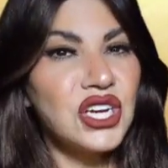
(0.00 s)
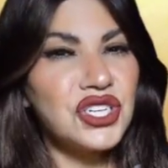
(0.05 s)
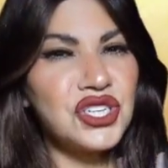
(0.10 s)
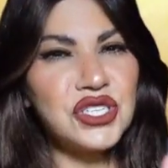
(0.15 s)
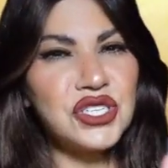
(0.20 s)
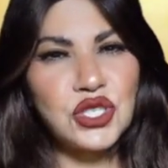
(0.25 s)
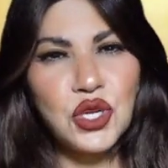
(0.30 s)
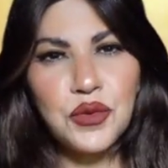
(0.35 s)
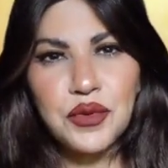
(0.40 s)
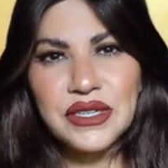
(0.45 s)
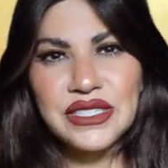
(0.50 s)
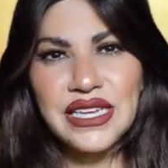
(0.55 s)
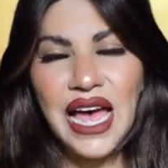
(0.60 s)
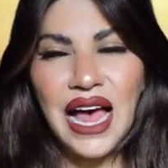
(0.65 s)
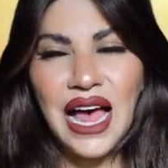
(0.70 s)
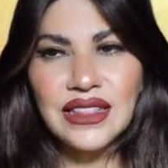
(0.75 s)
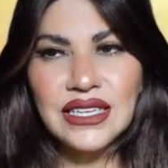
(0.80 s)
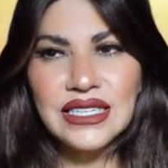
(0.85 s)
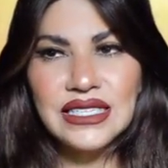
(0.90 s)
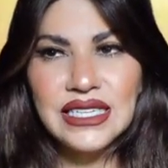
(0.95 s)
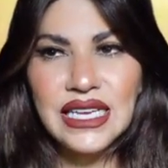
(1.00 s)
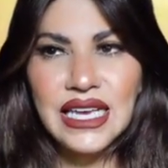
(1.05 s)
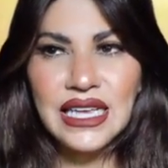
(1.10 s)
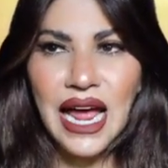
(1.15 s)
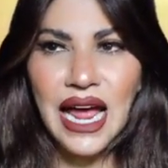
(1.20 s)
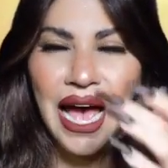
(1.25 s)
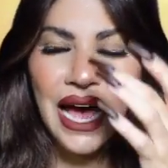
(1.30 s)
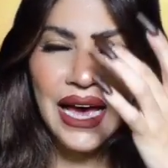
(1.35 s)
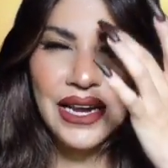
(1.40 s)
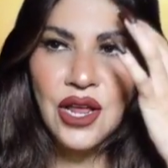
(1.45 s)
she's super talented,
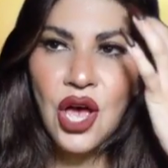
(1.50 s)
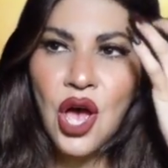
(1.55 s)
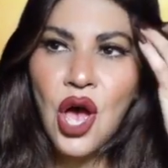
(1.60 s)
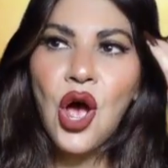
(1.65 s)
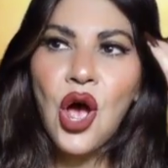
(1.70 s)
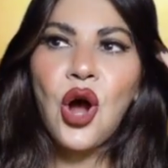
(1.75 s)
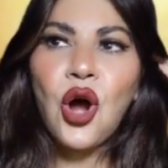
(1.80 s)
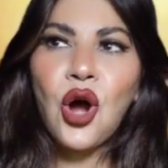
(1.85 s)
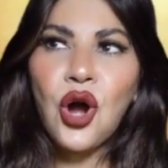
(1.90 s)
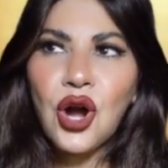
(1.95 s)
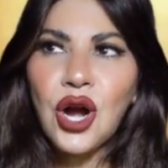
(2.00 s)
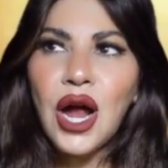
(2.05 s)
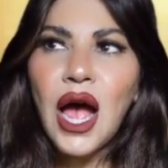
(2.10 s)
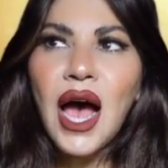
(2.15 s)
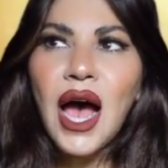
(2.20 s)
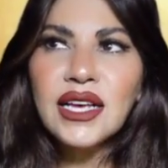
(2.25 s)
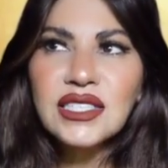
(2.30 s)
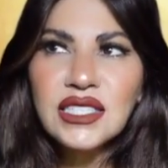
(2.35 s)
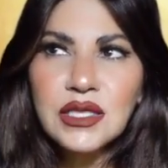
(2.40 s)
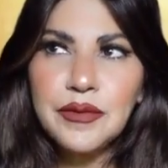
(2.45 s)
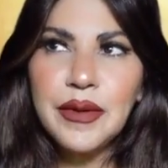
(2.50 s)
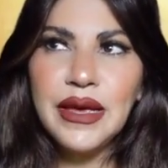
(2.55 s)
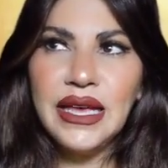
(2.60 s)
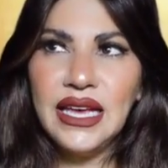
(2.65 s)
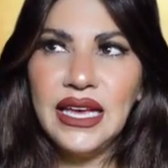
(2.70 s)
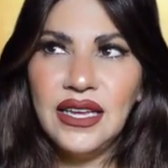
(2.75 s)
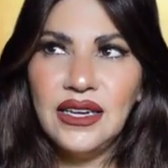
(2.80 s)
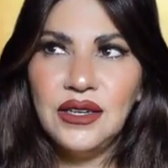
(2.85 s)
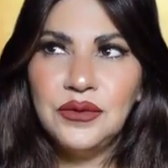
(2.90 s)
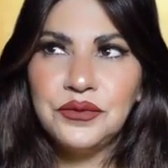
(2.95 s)
and her
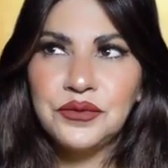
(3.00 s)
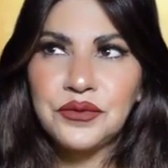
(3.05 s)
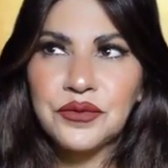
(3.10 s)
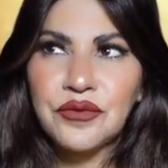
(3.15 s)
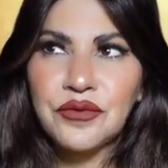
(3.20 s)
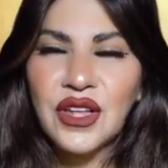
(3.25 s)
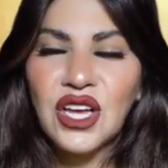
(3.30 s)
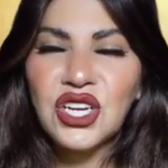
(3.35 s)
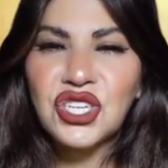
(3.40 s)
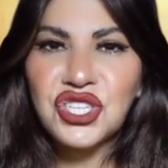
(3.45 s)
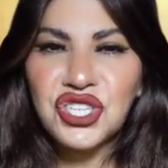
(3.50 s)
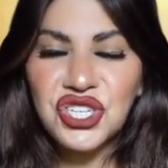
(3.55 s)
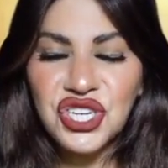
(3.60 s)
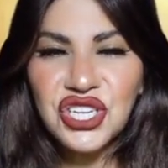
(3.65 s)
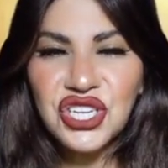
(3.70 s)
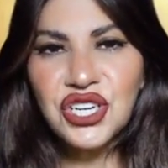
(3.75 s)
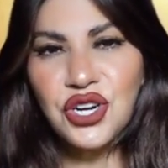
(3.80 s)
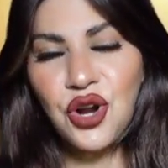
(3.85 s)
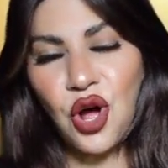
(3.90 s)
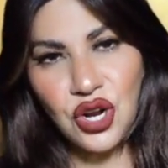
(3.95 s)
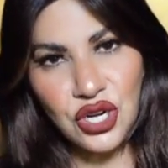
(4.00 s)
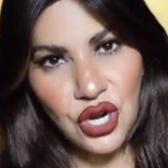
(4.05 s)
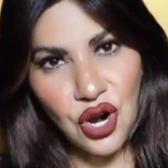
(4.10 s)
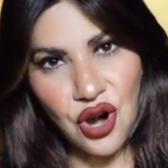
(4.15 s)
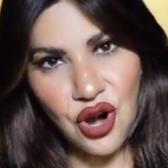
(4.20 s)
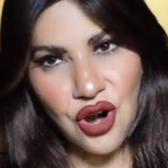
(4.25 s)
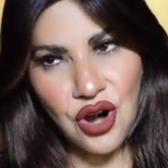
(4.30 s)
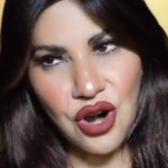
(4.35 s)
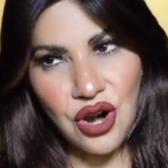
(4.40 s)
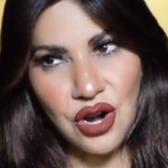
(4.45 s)
husband cheated on
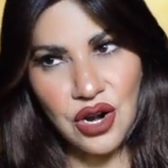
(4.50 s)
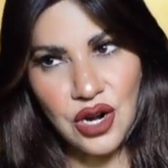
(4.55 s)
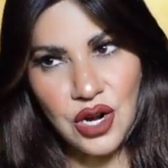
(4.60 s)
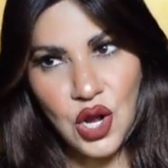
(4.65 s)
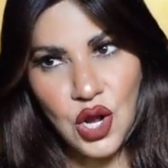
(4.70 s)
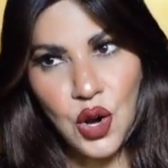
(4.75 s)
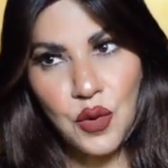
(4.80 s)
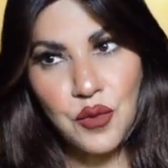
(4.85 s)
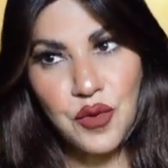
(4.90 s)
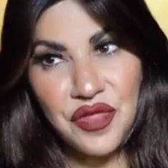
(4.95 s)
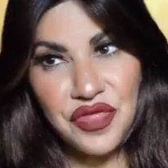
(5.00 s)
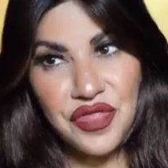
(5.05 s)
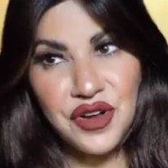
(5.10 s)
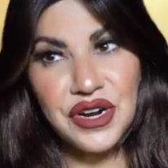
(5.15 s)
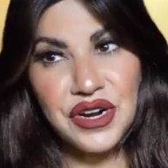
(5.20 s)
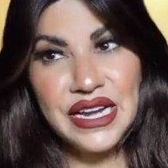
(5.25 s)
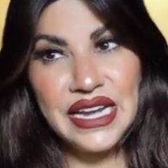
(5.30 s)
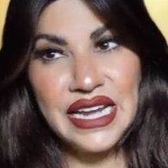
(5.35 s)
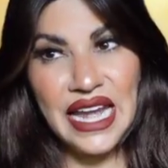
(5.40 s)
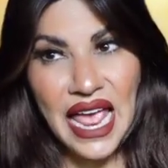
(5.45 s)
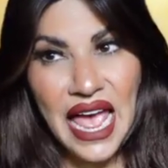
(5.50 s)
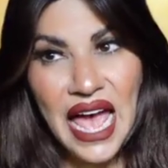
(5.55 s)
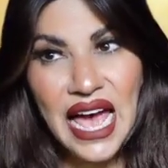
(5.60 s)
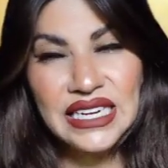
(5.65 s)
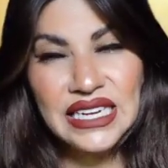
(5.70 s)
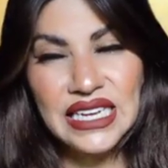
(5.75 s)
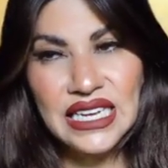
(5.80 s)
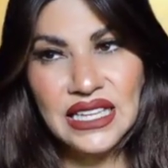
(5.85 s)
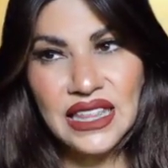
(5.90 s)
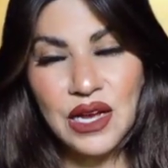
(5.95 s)
her with their
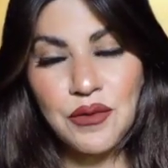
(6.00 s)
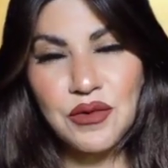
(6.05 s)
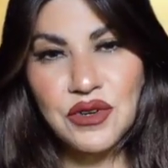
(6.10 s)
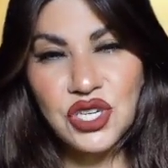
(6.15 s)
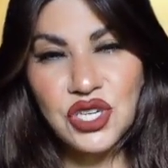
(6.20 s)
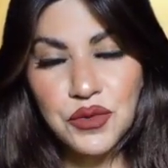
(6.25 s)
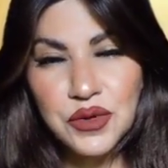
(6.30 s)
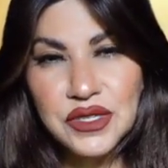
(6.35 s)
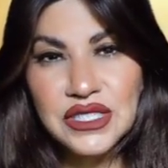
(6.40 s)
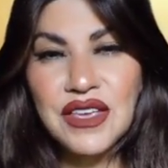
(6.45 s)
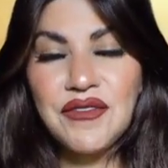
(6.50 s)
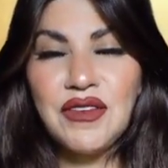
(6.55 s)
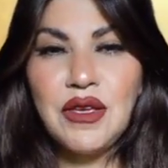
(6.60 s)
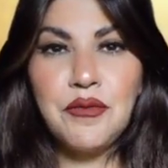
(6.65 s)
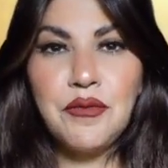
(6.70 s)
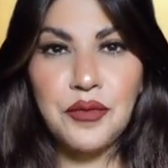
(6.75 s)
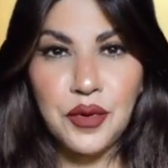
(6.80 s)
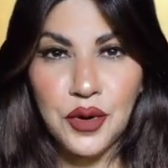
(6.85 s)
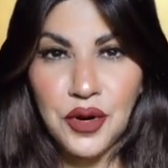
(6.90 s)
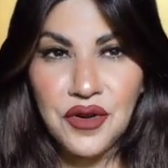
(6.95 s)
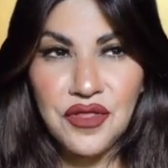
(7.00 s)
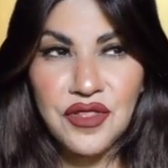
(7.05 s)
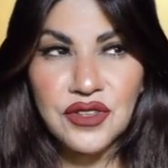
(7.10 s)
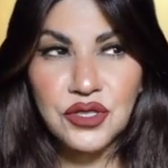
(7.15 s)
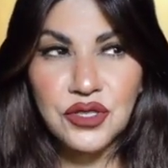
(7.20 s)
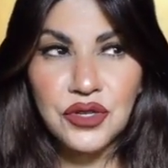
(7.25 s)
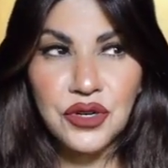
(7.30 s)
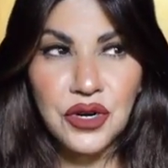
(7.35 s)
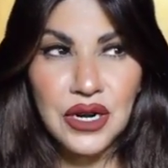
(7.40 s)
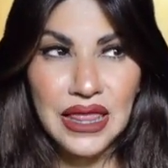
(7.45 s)
nanny. Like when she was giving birth
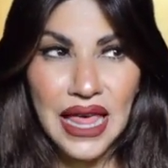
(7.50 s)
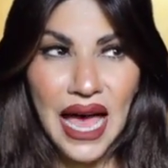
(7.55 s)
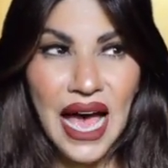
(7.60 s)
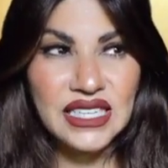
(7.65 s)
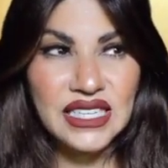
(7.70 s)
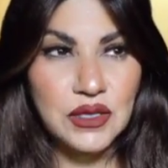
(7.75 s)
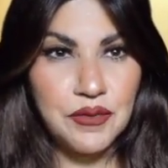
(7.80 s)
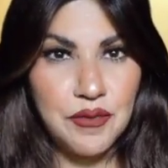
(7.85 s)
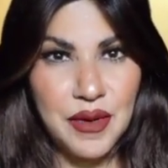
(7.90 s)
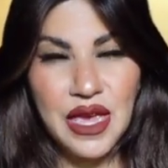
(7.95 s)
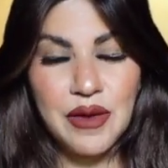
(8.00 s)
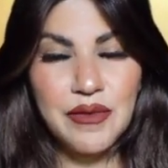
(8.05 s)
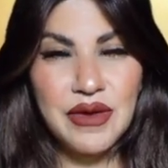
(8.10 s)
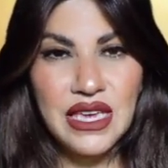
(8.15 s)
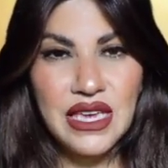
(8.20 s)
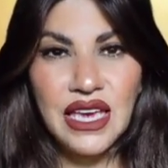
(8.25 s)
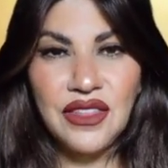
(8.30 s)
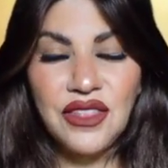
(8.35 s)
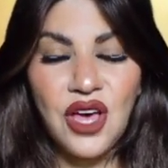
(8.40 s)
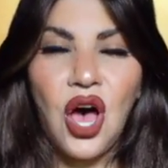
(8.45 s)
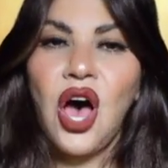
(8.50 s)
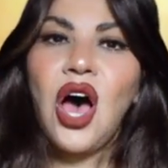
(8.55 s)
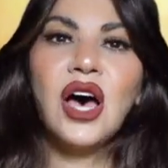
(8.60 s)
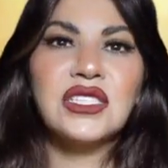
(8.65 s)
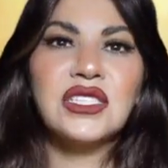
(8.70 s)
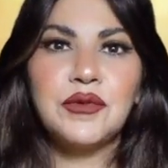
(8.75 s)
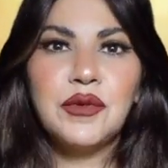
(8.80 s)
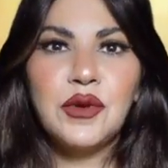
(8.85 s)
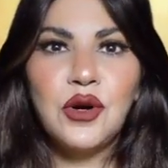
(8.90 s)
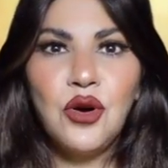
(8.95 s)
to their last baby in the
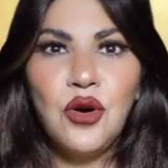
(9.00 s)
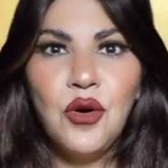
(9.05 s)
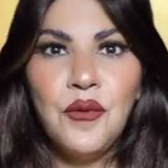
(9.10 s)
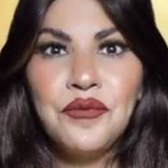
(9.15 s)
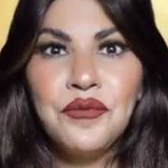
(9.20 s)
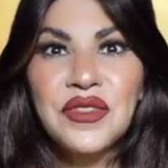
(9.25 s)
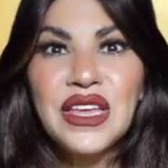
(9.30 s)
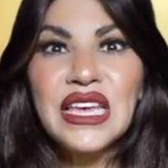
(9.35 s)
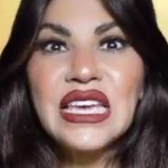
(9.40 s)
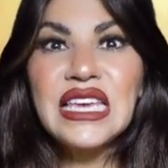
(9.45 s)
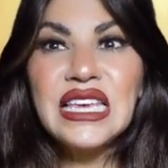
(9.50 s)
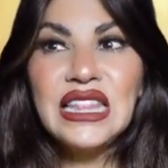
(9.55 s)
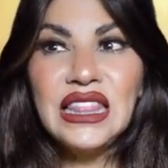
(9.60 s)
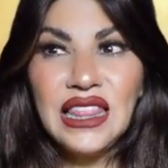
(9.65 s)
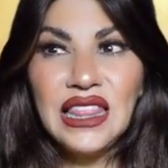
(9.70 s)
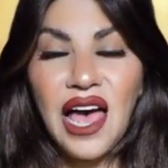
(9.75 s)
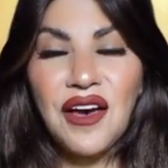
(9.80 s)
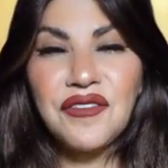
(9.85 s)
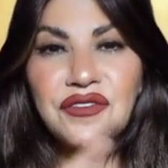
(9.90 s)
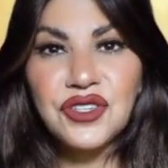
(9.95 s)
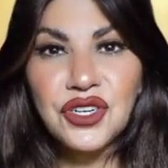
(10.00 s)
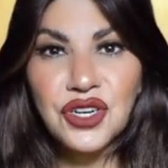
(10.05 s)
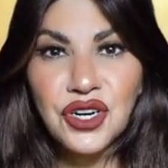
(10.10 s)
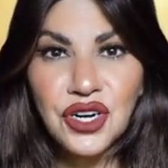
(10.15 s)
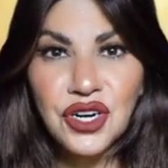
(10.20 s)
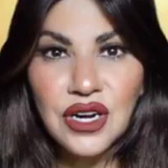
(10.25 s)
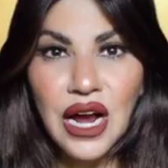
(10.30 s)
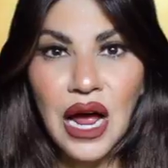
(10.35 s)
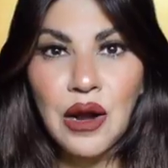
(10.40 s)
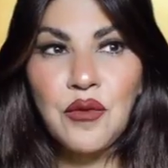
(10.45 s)
hospital, he left
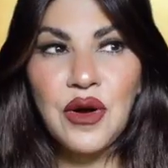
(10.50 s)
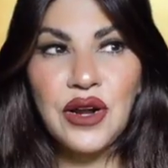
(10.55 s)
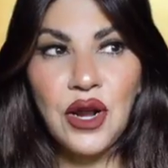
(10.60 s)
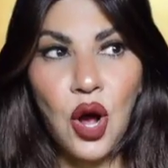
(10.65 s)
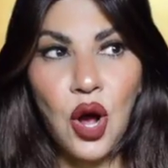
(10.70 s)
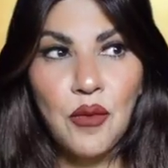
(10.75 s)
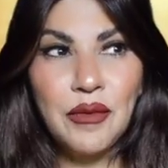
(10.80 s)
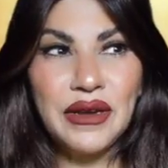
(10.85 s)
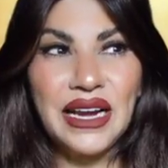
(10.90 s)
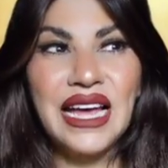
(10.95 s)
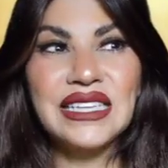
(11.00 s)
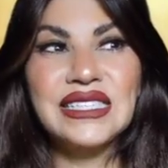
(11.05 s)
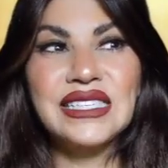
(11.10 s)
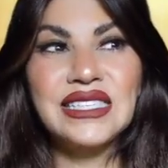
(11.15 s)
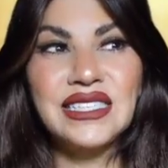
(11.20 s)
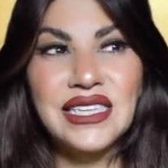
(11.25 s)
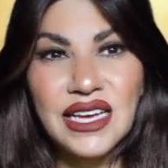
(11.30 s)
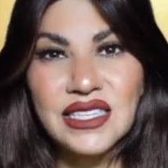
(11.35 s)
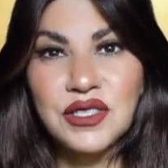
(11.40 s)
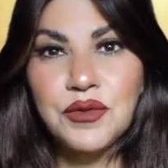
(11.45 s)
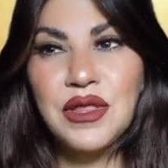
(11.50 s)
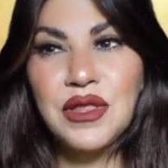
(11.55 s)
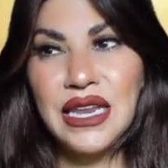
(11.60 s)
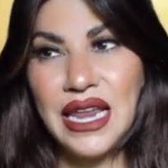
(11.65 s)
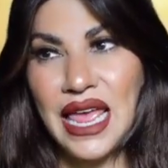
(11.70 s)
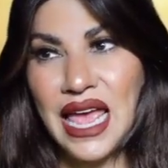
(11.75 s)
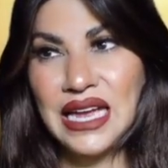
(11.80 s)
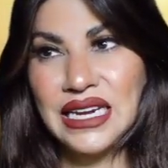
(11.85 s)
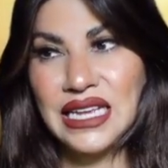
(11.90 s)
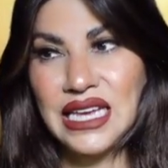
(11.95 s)
her and went home and had sex with a
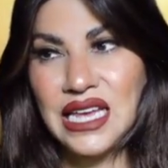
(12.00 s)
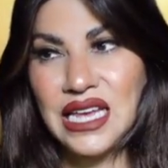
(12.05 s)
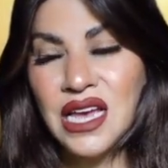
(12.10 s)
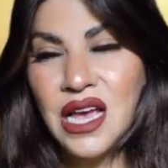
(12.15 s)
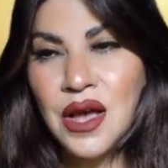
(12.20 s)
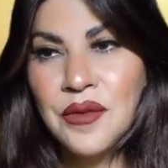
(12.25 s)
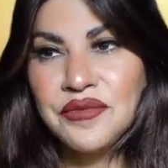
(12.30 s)
nanny.